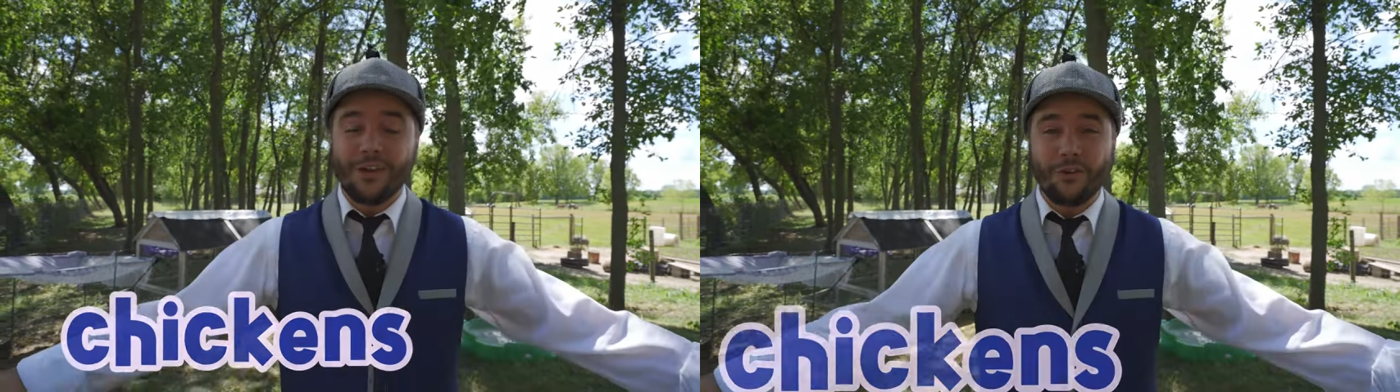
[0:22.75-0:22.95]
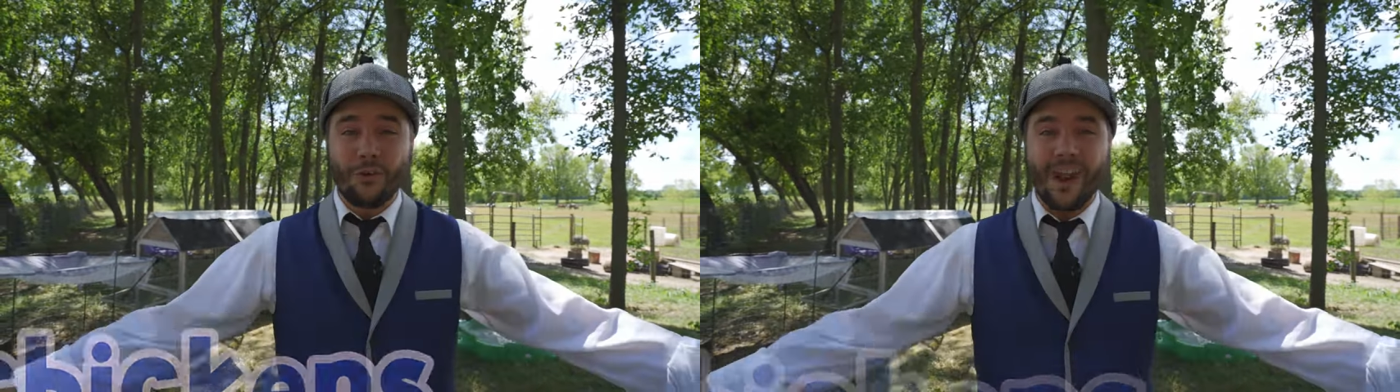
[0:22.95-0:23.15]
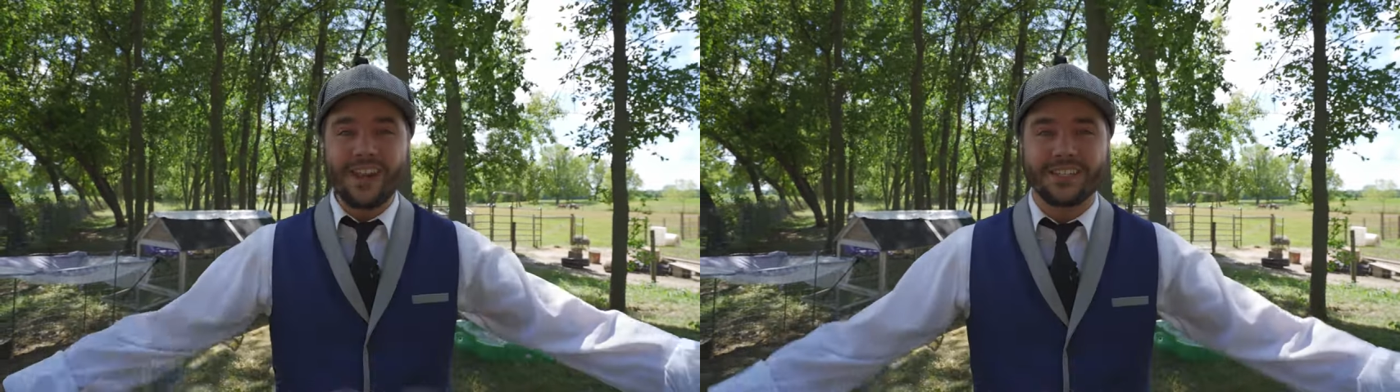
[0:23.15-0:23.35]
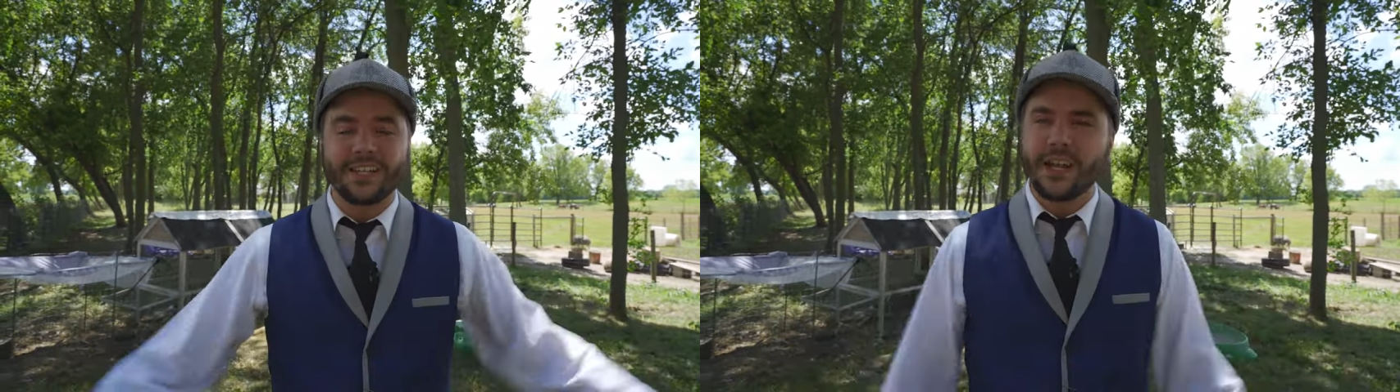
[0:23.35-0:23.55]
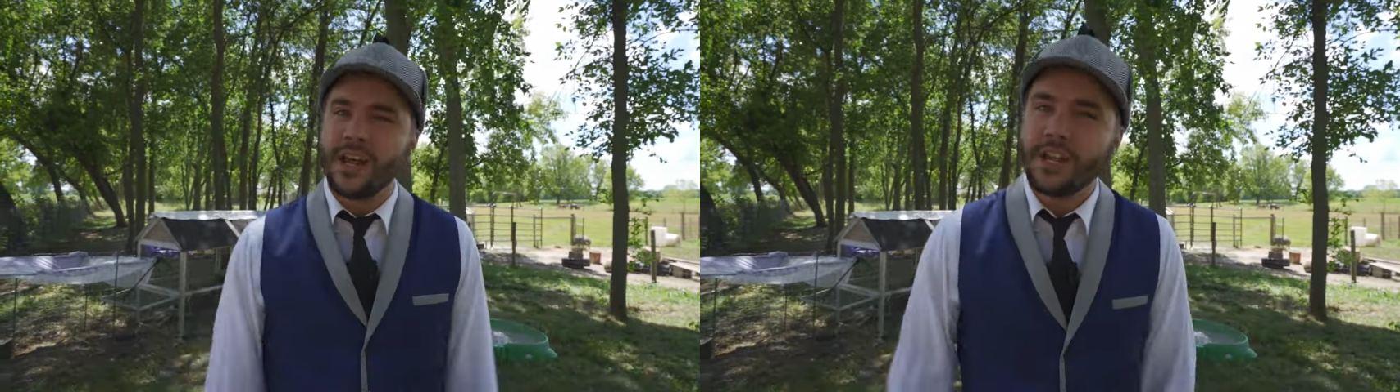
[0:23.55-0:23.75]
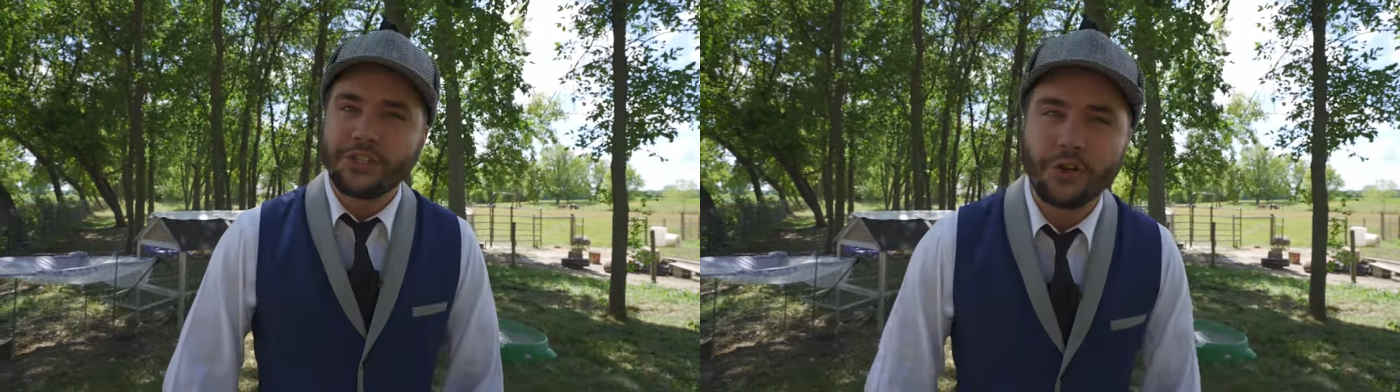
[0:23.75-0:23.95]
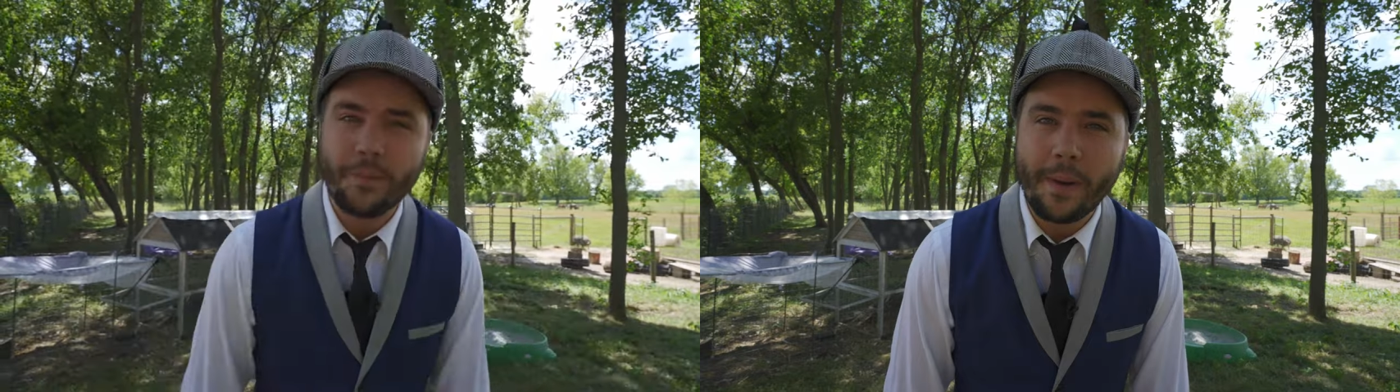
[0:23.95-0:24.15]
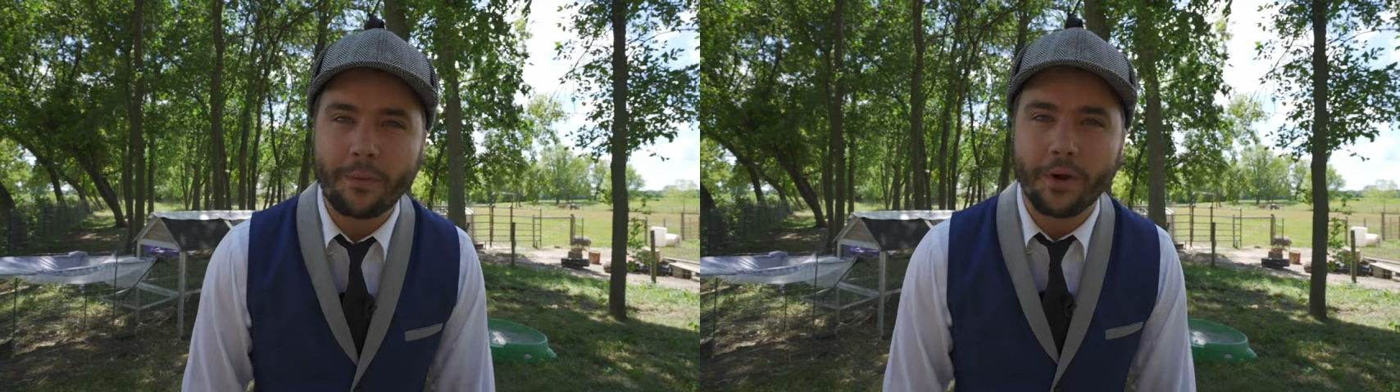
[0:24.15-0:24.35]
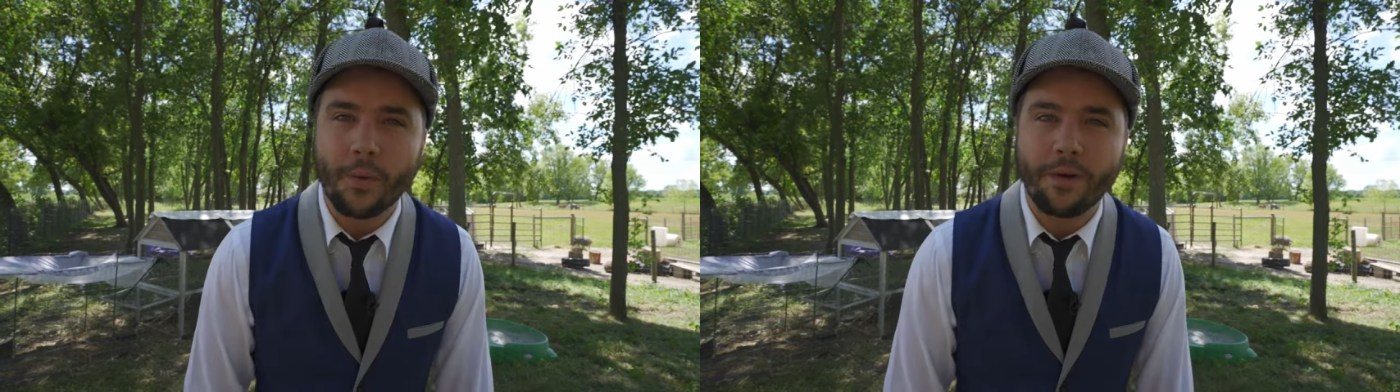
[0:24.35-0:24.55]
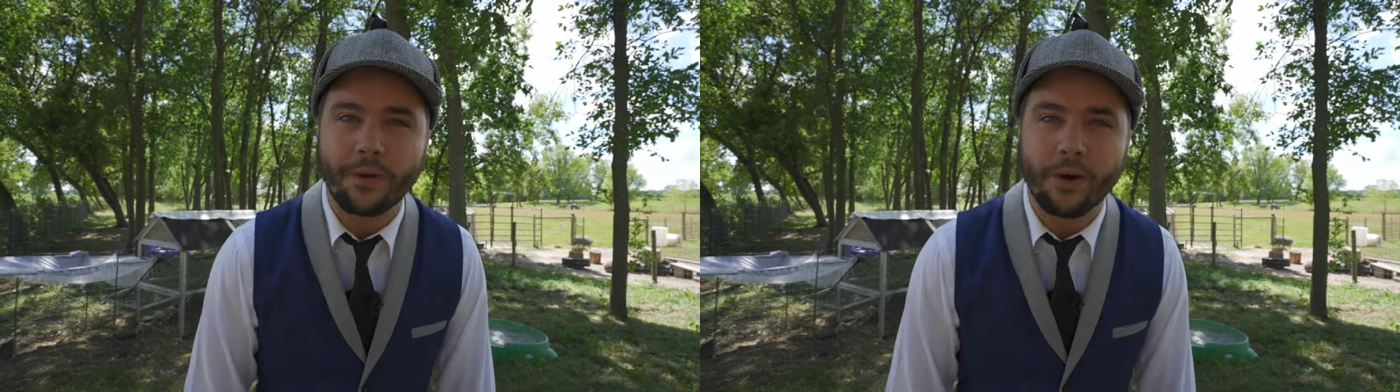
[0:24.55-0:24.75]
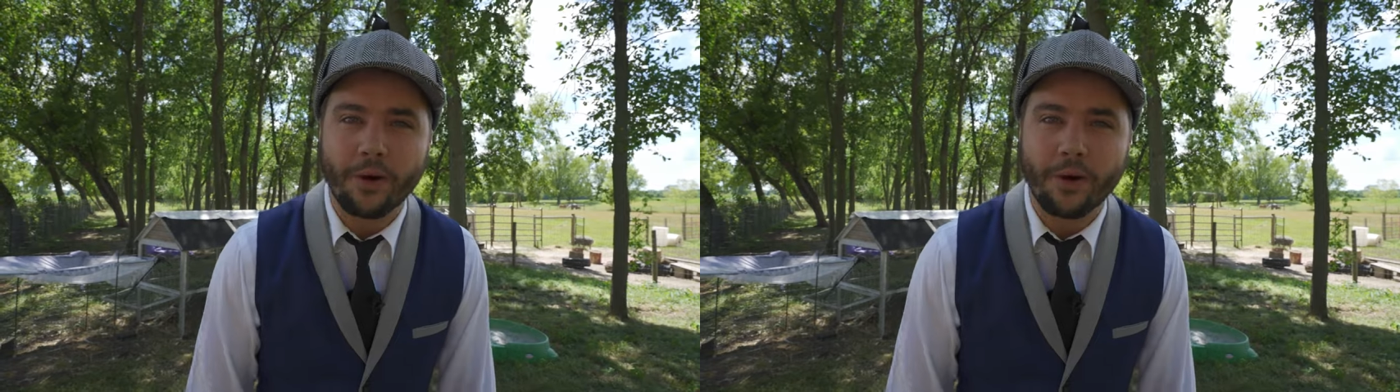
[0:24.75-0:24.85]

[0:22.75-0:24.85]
Great! Do you remember in one of our